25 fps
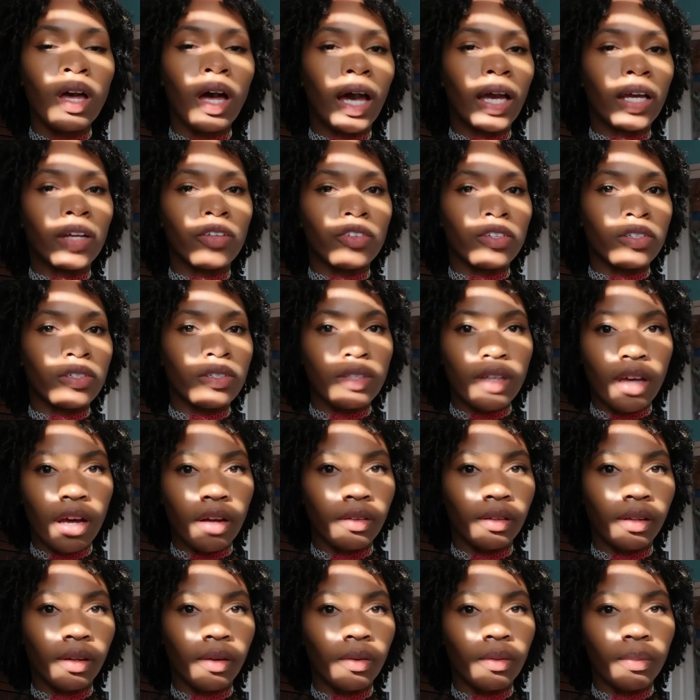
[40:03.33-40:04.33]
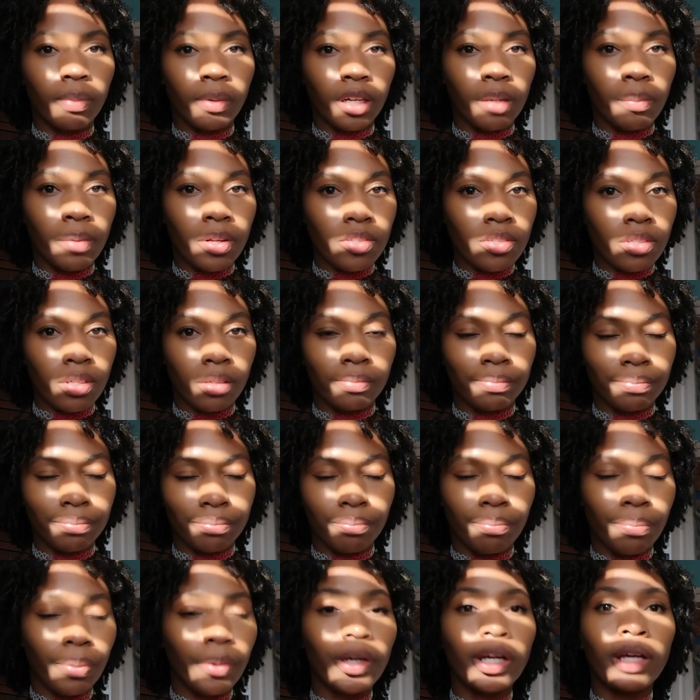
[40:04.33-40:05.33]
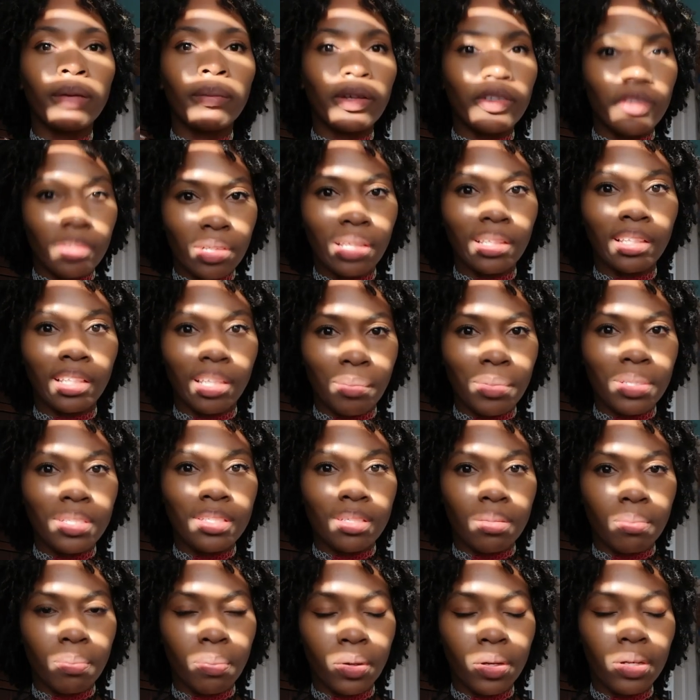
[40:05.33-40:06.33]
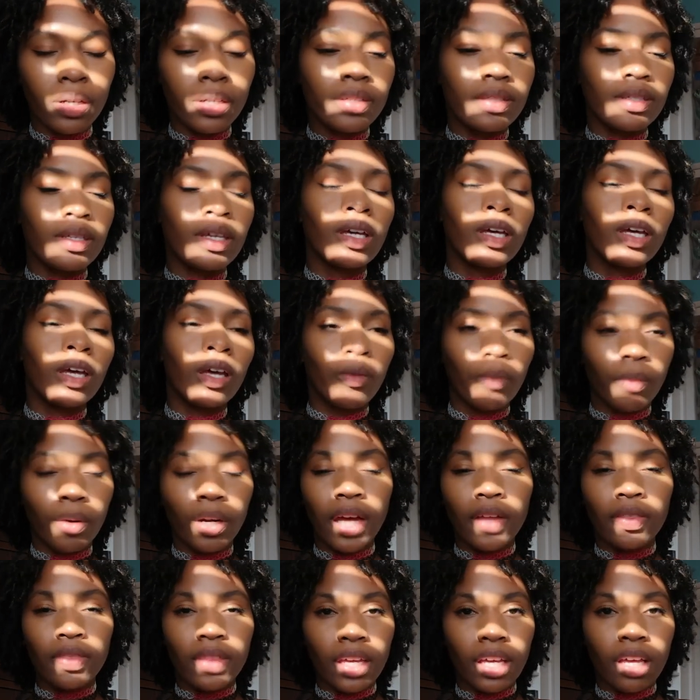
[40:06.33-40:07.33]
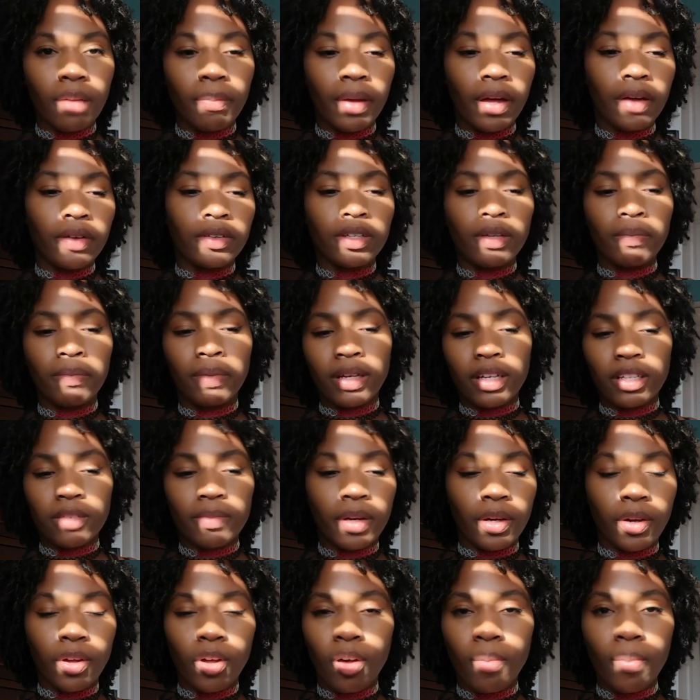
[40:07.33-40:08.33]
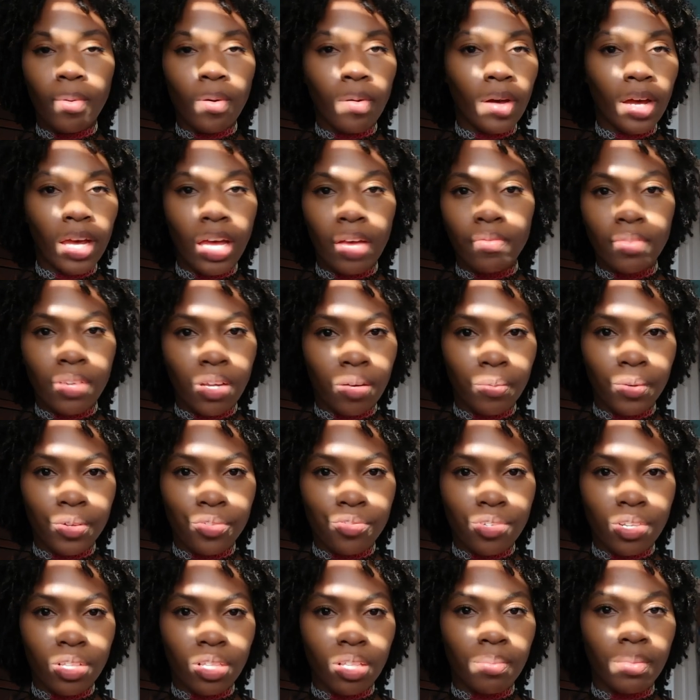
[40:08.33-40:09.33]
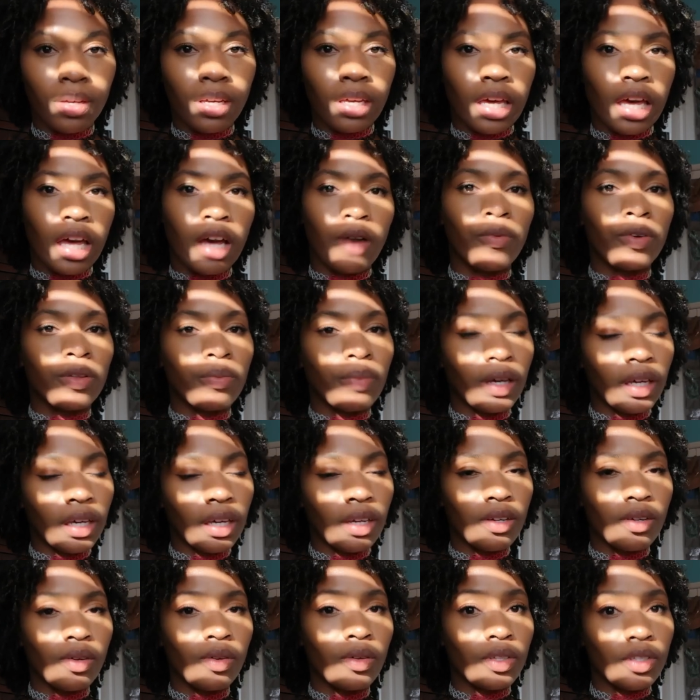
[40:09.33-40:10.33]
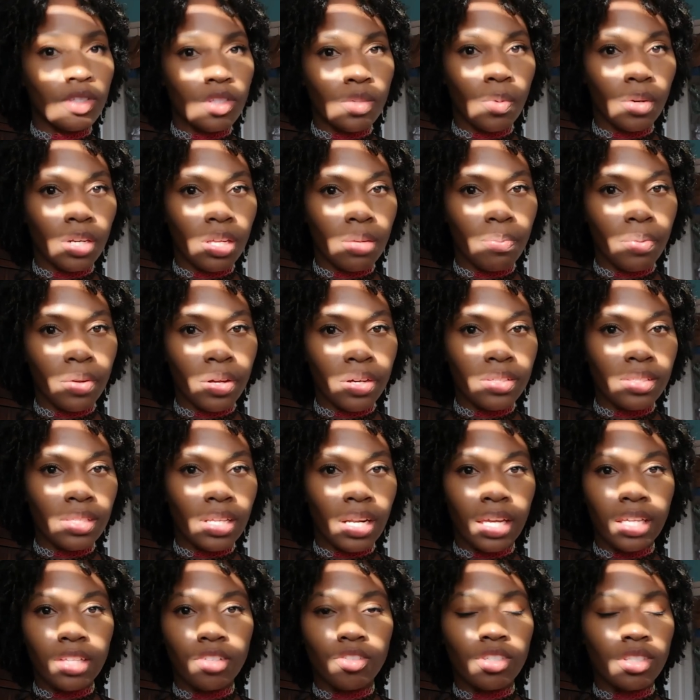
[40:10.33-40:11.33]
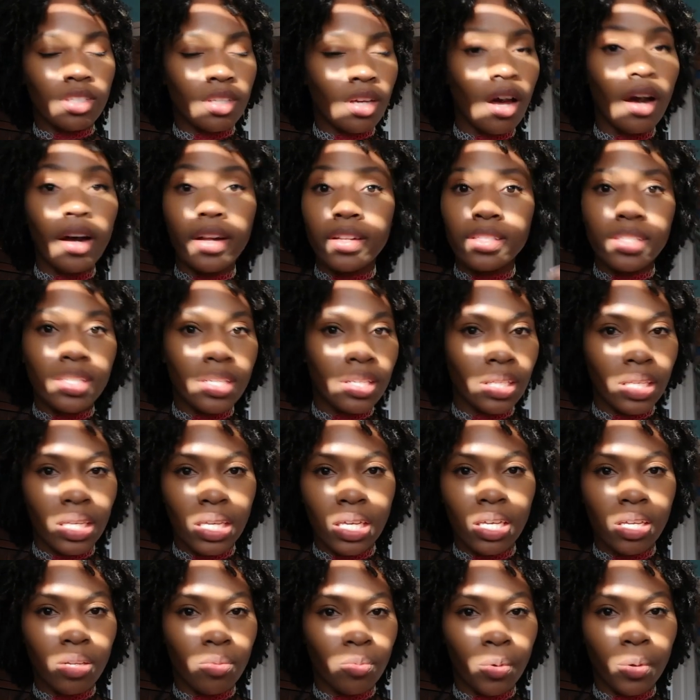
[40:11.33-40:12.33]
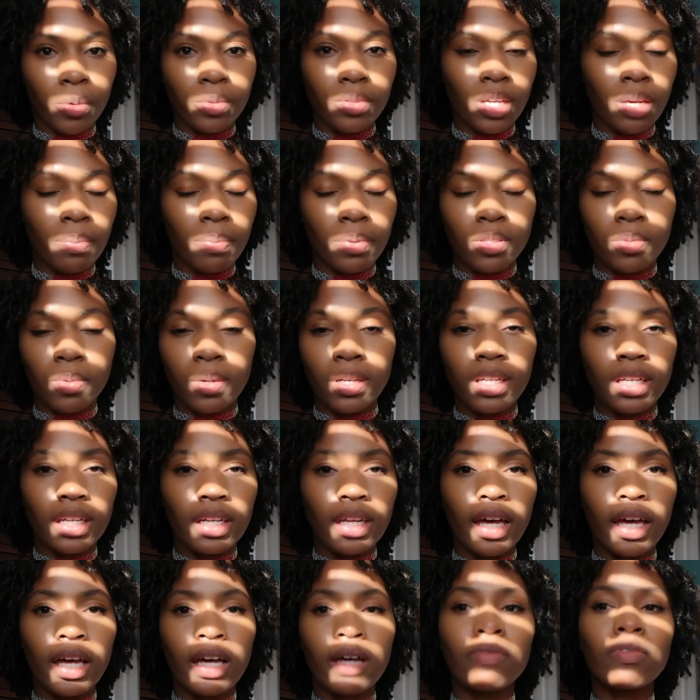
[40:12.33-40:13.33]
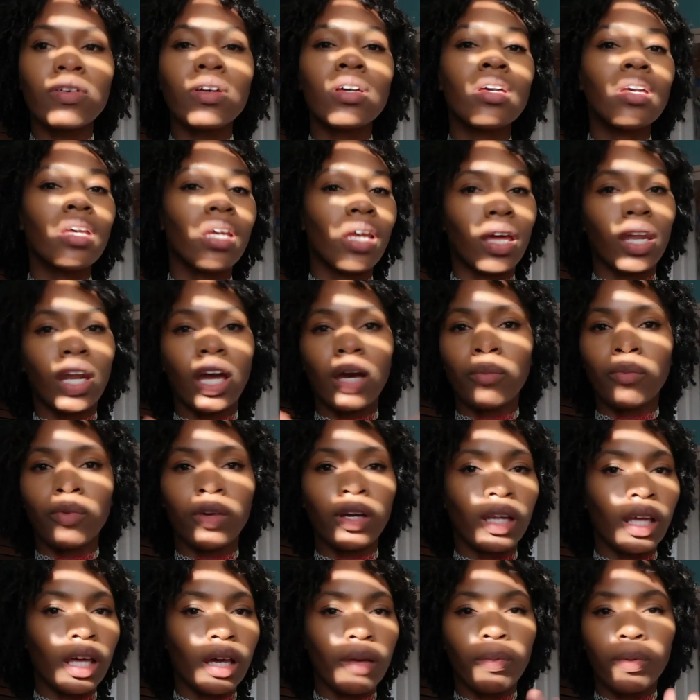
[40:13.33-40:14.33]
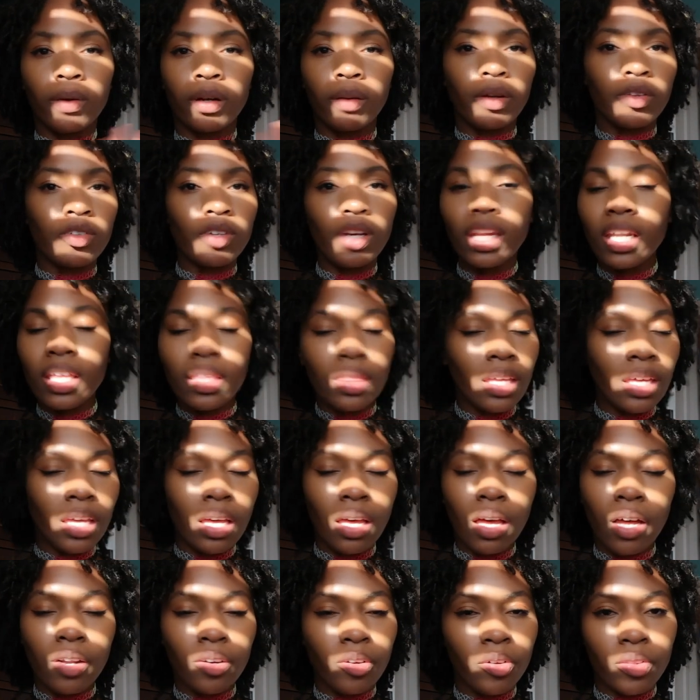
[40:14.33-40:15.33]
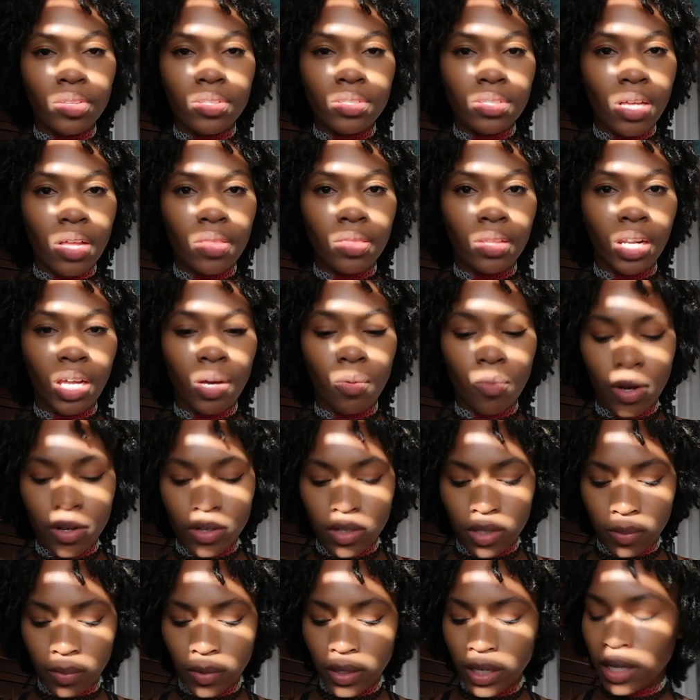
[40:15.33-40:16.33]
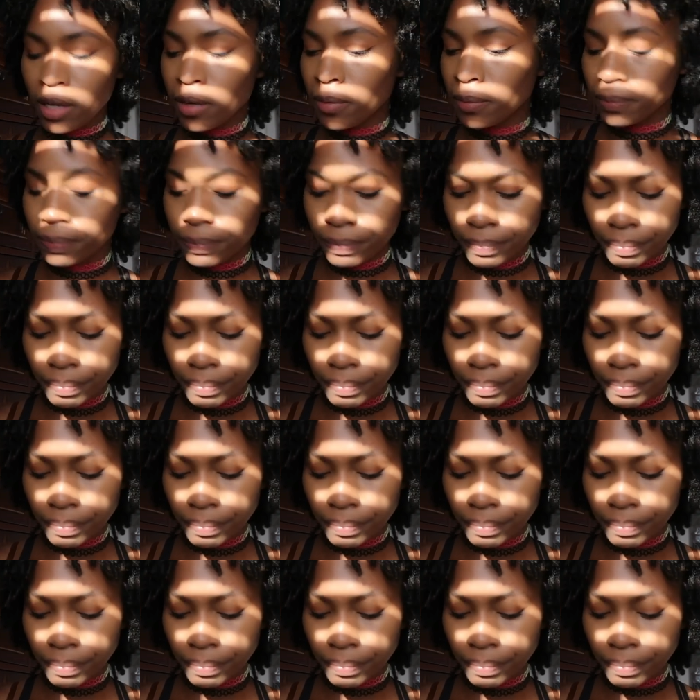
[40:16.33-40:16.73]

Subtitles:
I can just download pretty much unlimited books when I think about it, because my Kobo, I have not reached a limit yet. With my Kindle, it's 20 books that I just constantly can rotate between and have, and I'm reading pretty much anything under the sun that I want to read.